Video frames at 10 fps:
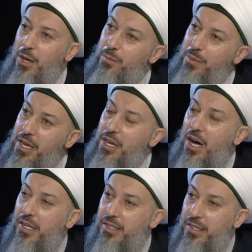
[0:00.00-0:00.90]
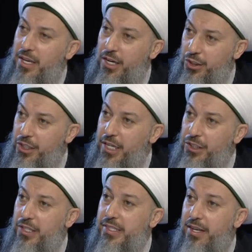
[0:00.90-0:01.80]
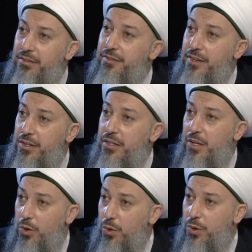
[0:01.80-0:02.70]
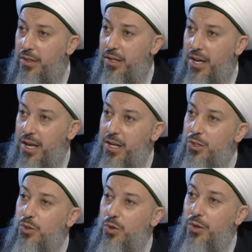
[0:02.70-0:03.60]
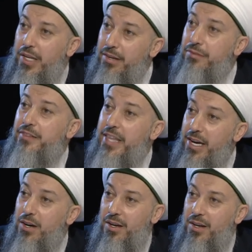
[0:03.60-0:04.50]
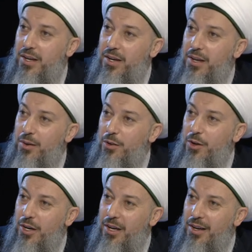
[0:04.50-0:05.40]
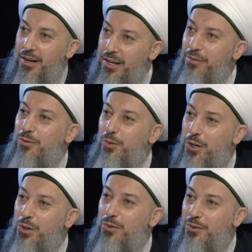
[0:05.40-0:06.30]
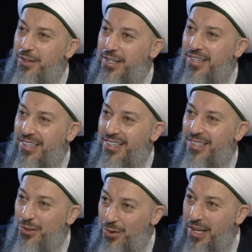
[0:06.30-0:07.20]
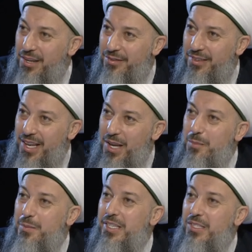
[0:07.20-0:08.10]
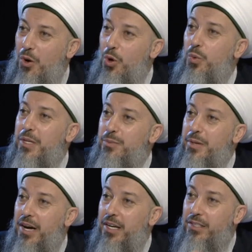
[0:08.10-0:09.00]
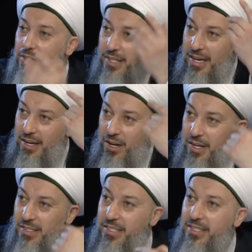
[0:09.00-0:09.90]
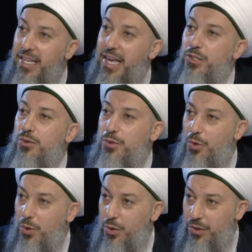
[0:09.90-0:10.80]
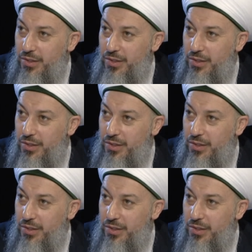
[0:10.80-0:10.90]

be God conscientious and fear the Lord. So live there. Live where you fear to live. Means always be under the constant gaze of your Lord.